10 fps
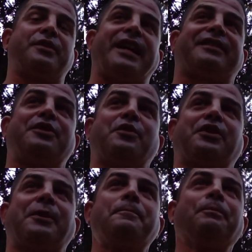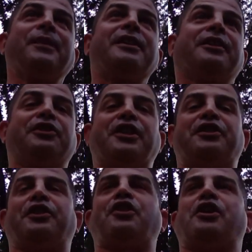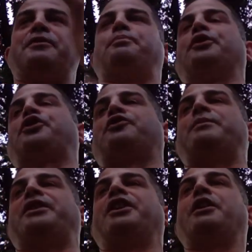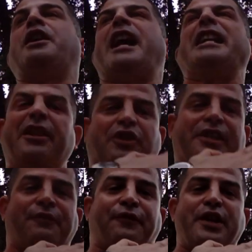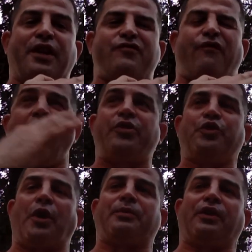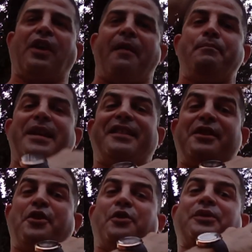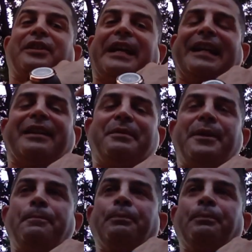That's interesting. Because then the Cullen pushes me, and instantly his father jumps on top of me, and then the other one's attacking me.